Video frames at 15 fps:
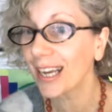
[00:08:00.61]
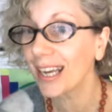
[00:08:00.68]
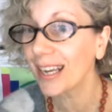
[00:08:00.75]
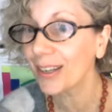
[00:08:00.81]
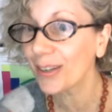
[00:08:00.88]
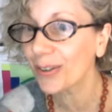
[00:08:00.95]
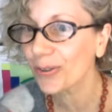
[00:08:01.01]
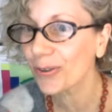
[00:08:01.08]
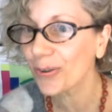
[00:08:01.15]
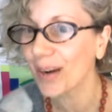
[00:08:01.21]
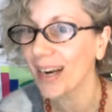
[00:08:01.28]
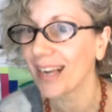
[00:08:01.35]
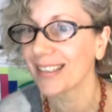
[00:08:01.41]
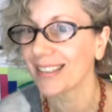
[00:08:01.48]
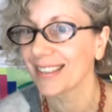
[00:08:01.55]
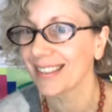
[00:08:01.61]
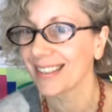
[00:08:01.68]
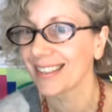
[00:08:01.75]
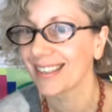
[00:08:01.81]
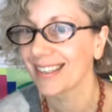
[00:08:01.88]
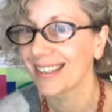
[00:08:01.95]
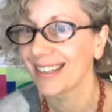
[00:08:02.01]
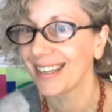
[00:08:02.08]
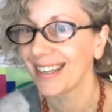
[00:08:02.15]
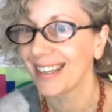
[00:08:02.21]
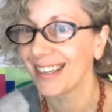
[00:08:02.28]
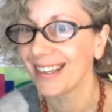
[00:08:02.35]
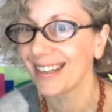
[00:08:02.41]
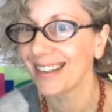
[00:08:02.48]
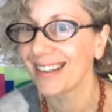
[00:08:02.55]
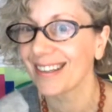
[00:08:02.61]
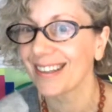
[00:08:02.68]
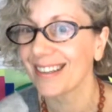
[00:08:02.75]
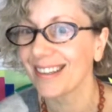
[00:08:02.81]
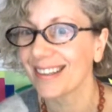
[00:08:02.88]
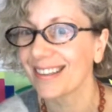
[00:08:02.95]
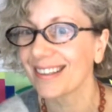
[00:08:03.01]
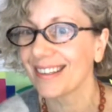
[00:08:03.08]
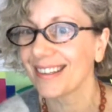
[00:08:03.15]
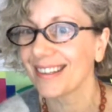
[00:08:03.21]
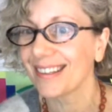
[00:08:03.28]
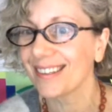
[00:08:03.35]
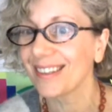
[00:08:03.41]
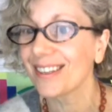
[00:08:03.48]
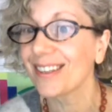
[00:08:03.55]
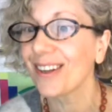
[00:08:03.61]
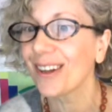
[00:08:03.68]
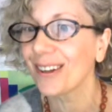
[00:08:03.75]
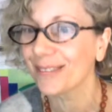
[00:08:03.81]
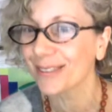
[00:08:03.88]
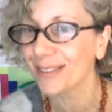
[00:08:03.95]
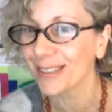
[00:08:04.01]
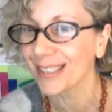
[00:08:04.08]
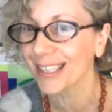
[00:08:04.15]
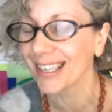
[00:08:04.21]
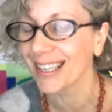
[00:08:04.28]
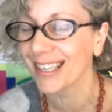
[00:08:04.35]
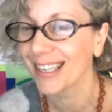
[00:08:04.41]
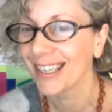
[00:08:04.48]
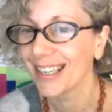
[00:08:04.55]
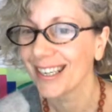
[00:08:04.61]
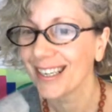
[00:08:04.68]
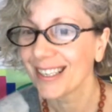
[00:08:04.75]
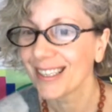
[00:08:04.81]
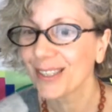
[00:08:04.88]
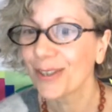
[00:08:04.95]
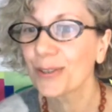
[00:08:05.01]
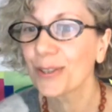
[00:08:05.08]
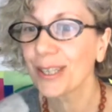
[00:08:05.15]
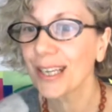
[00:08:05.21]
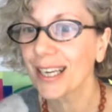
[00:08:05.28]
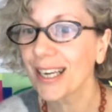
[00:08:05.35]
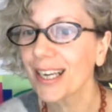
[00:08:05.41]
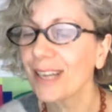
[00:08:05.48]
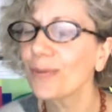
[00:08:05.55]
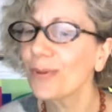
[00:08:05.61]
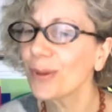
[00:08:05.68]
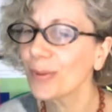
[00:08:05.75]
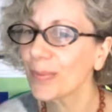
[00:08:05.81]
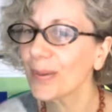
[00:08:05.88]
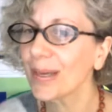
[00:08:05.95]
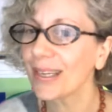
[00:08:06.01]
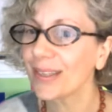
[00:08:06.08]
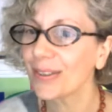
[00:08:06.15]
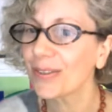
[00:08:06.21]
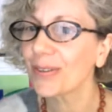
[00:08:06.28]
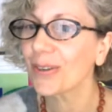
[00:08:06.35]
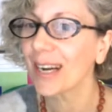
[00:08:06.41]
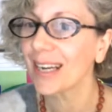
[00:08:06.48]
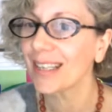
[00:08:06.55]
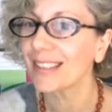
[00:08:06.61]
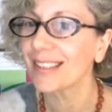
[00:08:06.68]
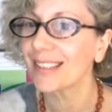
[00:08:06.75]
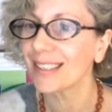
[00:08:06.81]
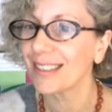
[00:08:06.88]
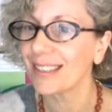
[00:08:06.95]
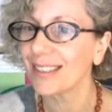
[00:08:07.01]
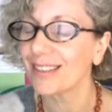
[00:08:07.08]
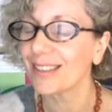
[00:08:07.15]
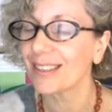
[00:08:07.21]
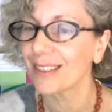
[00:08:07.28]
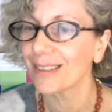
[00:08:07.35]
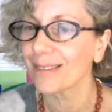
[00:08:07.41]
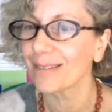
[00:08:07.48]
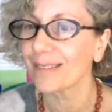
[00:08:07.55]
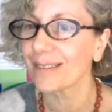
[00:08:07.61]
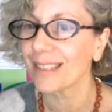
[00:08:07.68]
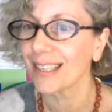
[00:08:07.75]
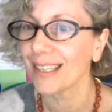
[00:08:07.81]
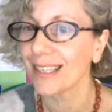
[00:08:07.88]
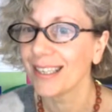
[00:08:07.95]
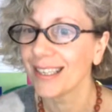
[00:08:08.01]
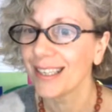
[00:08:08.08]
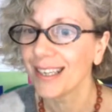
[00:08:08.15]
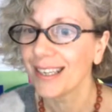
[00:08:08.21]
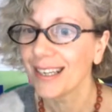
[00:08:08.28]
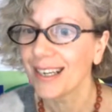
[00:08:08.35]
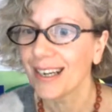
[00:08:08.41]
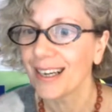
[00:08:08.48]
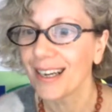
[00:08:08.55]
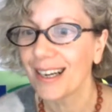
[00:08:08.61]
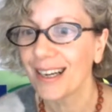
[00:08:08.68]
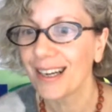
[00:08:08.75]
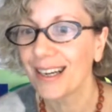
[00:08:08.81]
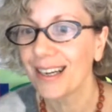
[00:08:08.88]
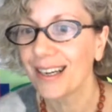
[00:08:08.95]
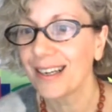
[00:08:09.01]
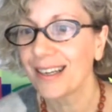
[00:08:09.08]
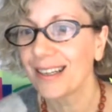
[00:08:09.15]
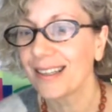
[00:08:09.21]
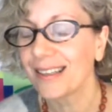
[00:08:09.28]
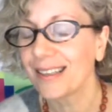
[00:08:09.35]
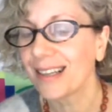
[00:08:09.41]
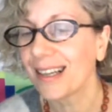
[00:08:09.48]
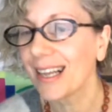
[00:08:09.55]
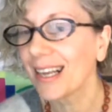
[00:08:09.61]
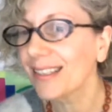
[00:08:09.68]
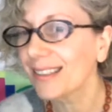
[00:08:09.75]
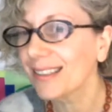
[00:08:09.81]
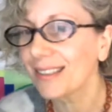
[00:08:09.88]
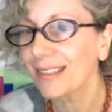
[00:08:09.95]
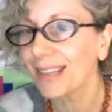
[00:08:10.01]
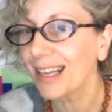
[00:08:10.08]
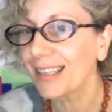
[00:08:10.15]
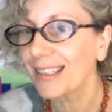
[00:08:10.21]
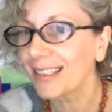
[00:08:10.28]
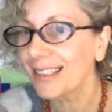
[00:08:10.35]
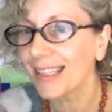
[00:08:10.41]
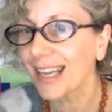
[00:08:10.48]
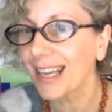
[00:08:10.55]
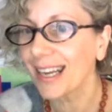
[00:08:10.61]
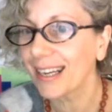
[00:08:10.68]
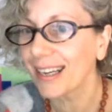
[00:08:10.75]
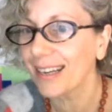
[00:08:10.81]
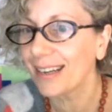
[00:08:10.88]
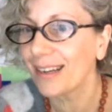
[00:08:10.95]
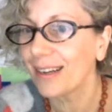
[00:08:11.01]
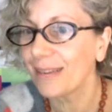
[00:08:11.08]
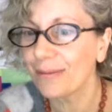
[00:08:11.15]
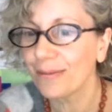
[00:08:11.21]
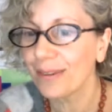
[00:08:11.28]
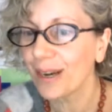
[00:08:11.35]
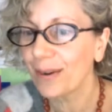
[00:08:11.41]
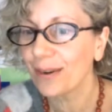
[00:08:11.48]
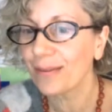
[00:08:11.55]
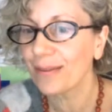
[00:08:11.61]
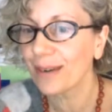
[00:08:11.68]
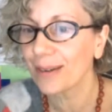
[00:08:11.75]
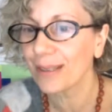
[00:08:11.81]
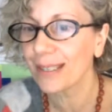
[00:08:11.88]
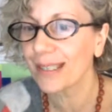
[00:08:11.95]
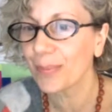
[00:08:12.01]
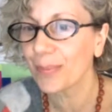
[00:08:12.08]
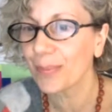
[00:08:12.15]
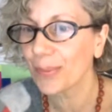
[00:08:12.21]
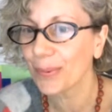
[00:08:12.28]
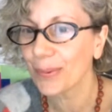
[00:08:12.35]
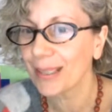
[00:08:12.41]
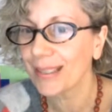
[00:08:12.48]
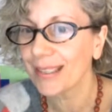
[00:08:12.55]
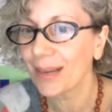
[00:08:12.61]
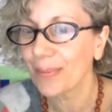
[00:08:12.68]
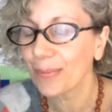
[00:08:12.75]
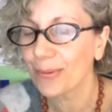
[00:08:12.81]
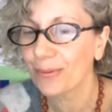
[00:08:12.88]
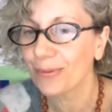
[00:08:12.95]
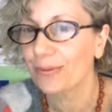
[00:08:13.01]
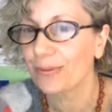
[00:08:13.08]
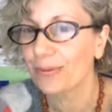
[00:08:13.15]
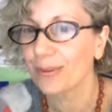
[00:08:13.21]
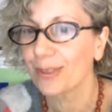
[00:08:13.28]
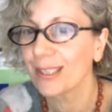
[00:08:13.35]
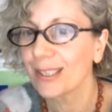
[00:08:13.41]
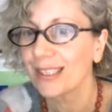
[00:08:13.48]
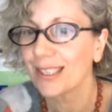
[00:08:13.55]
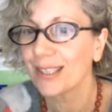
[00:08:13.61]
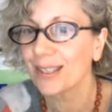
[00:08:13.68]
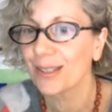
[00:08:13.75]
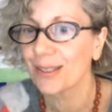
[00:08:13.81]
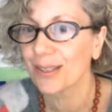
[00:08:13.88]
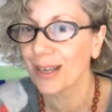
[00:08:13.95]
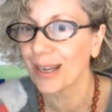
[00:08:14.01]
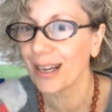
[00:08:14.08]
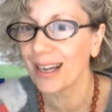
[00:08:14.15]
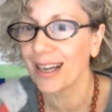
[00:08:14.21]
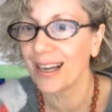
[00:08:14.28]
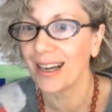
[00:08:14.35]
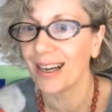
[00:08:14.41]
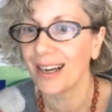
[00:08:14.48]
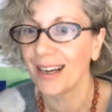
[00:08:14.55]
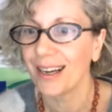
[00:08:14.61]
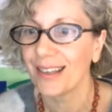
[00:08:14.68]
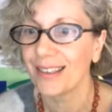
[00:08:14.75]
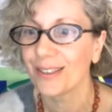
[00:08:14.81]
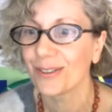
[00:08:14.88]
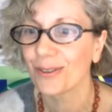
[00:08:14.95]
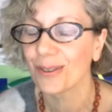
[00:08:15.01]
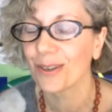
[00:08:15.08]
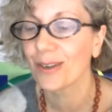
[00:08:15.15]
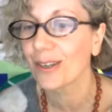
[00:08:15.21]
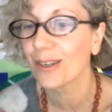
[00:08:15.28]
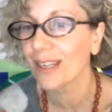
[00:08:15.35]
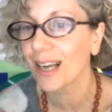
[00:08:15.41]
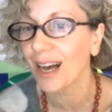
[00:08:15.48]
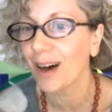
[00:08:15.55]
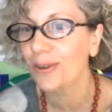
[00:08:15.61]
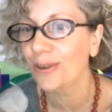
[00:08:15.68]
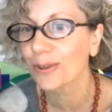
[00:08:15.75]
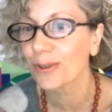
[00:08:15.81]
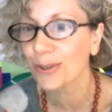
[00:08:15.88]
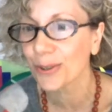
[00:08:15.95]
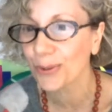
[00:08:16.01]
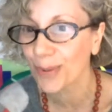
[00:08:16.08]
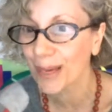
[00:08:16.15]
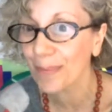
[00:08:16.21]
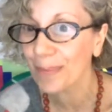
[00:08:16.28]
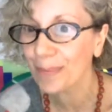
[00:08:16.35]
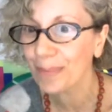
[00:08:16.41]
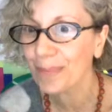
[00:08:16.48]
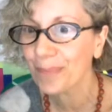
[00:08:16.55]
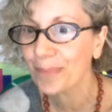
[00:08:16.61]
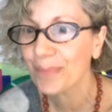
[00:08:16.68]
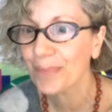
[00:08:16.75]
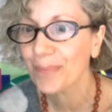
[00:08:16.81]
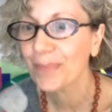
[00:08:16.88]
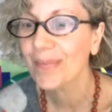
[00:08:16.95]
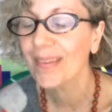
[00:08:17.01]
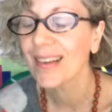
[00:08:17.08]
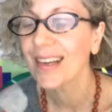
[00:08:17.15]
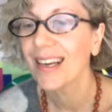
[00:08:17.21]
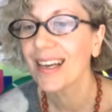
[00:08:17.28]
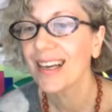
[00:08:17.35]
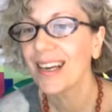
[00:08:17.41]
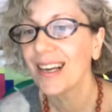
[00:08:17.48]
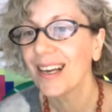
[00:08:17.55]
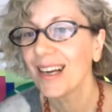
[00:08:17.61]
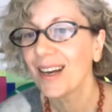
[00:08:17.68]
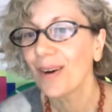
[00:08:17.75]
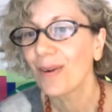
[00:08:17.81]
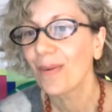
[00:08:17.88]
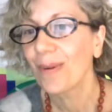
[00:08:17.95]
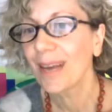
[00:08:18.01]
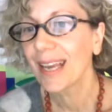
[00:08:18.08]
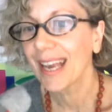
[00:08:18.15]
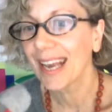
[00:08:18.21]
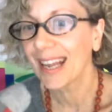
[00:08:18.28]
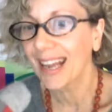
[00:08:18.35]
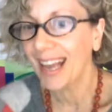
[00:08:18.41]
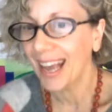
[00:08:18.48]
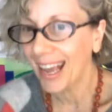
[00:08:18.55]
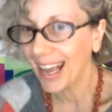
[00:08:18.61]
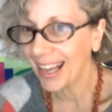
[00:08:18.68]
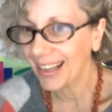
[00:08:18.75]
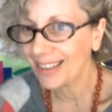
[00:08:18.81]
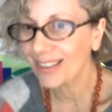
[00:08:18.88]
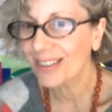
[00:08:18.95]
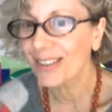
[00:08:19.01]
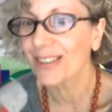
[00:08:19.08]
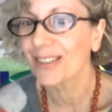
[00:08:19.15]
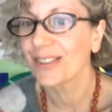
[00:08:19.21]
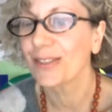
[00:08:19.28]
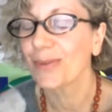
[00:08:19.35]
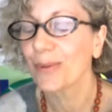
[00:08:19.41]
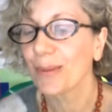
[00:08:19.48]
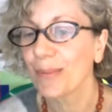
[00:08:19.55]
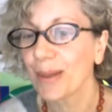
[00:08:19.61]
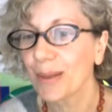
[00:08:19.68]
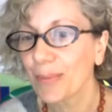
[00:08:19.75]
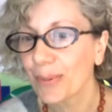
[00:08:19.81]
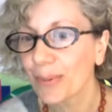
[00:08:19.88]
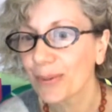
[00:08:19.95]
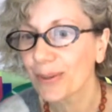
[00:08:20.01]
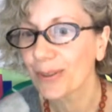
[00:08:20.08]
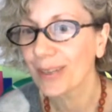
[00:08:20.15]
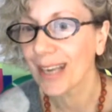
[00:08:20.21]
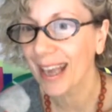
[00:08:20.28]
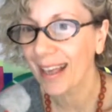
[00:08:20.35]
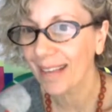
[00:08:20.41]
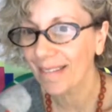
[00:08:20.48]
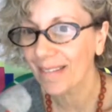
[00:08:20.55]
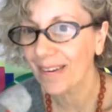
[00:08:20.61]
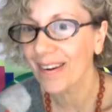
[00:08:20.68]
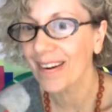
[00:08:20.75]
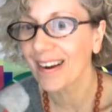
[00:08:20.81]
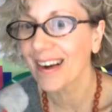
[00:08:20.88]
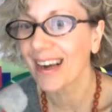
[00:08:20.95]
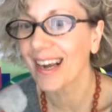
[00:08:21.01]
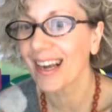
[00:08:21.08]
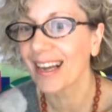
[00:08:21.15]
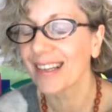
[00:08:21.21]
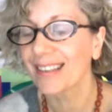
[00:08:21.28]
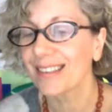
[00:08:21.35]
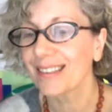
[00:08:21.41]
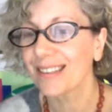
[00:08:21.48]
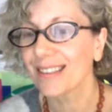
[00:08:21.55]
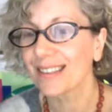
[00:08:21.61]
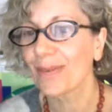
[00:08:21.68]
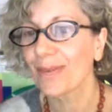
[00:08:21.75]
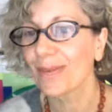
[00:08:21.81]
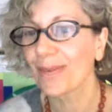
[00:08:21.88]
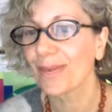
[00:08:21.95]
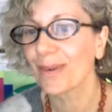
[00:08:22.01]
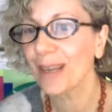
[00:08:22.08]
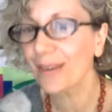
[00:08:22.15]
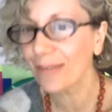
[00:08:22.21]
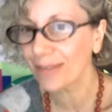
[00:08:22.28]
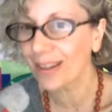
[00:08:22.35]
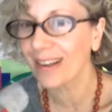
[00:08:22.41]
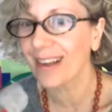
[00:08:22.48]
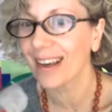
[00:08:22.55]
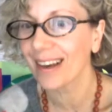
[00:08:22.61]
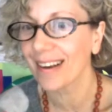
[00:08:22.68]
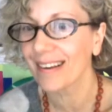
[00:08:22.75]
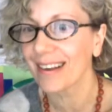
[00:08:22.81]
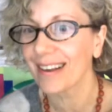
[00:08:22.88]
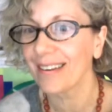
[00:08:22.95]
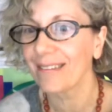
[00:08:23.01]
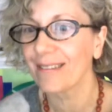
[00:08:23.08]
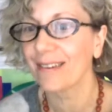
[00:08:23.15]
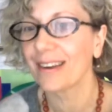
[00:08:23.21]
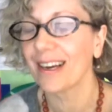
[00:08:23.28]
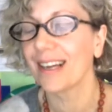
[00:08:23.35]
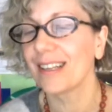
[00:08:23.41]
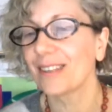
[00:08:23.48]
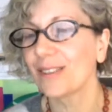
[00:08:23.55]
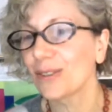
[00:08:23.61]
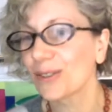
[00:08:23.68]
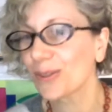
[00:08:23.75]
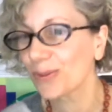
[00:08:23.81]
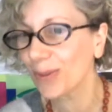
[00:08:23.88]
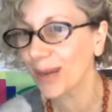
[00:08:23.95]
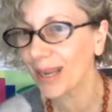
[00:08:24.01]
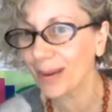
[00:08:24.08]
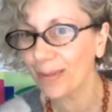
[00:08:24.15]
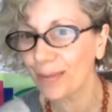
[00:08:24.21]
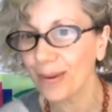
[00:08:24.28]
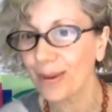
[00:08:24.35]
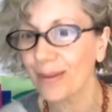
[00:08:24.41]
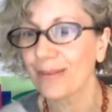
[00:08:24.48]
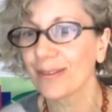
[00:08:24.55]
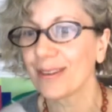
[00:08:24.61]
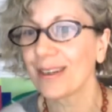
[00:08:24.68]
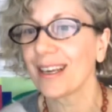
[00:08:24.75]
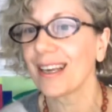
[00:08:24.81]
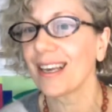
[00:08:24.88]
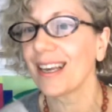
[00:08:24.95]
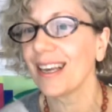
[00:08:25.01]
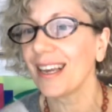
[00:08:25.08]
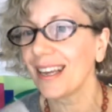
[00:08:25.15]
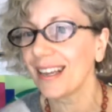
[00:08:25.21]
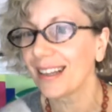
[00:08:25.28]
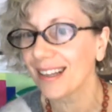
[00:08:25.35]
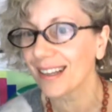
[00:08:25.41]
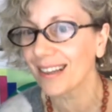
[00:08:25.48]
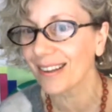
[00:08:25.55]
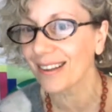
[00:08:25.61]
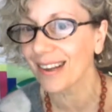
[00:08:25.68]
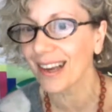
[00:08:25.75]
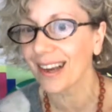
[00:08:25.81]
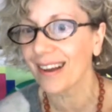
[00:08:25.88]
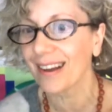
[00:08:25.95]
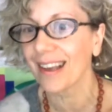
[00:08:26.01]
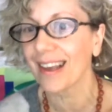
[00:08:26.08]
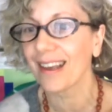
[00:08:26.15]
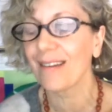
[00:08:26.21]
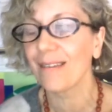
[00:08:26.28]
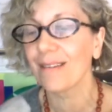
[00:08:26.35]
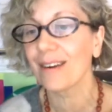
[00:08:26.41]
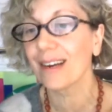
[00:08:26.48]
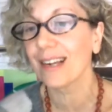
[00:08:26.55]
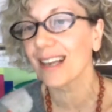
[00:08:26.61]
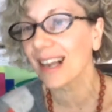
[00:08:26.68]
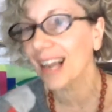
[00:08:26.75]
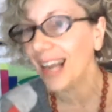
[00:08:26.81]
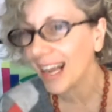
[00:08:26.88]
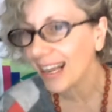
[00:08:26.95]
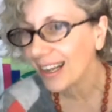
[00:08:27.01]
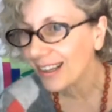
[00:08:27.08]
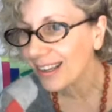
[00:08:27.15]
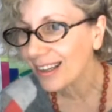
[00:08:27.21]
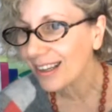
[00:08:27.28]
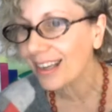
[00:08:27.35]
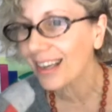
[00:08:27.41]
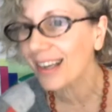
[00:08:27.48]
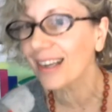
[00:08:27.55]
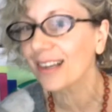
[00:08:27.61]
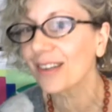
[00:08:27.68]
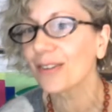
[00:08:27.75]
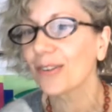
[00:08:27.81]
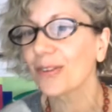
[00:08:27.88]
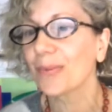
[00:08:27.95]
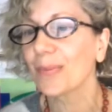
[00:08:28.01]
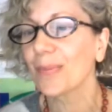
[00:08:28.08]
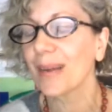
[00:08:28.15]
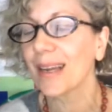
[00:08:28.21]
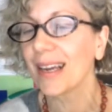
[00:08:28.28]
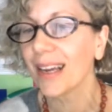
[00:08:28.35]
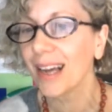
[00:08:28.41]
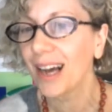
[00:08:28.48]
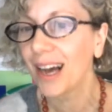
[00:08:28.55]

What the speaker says: interest in the novelty. So the kid will be interested in the novelty. Let's take a very, very simple example. For instance, to learn how to swim. We can enter the swimming pool together and with the caregiver and swim with the kid and the caregiver and let the kid to be